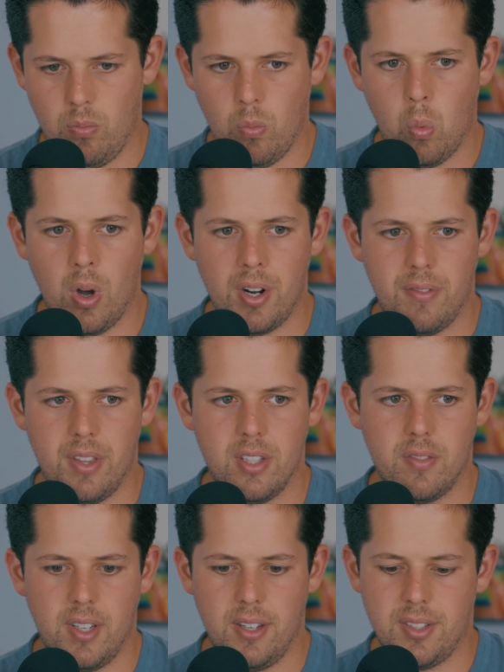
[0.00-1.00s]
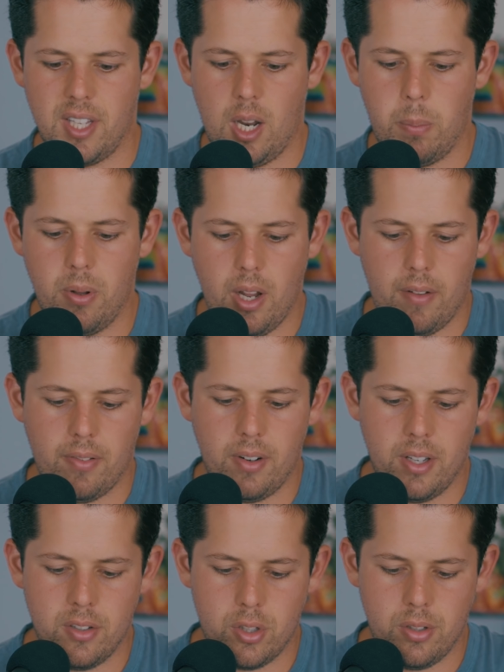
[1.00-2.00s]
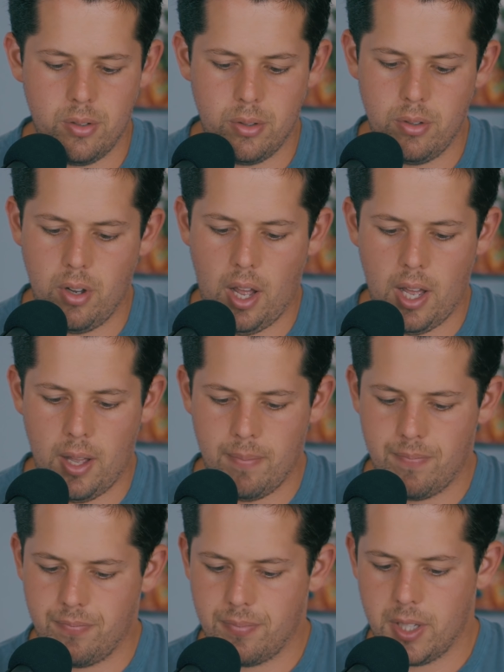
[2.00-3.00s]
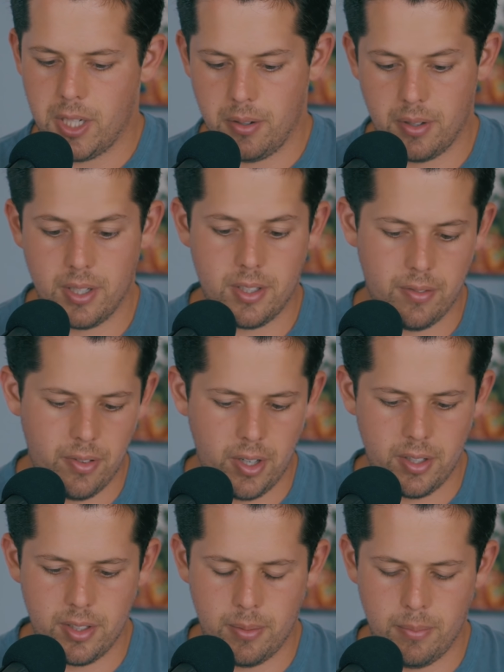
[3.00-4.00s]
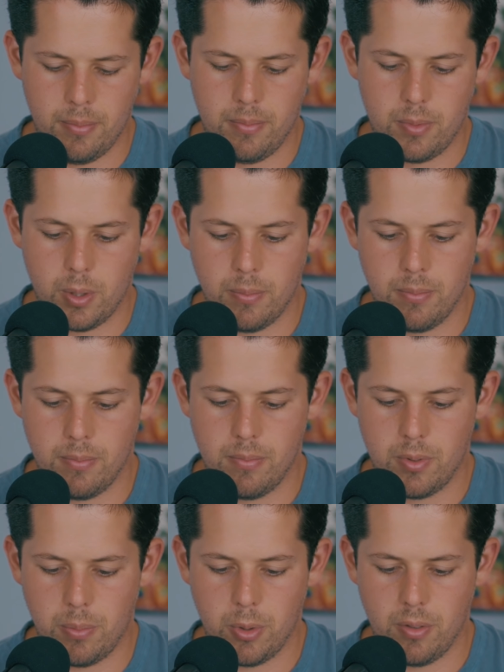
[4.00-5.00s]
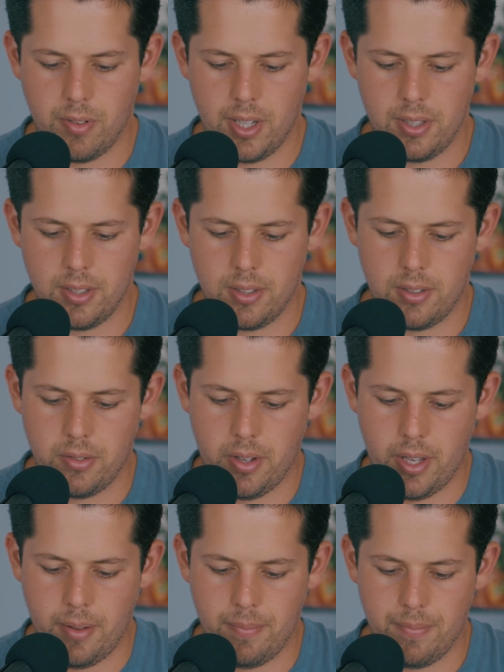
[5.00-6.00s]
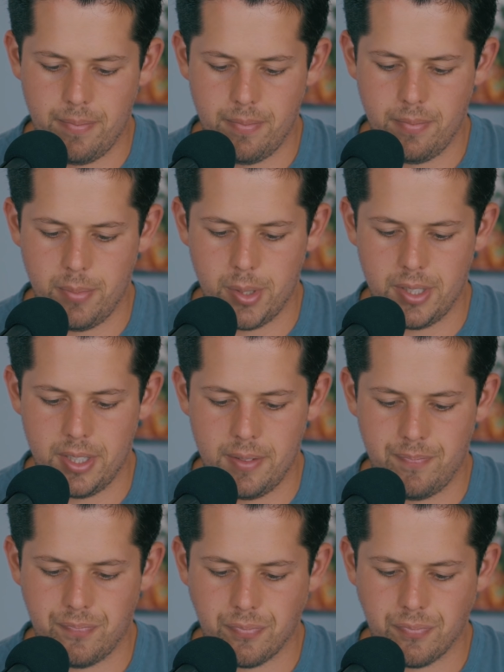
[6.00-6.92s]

one of these videos that I put effort into, um, you know, gets in front of some some some new faces. Um, we'll see.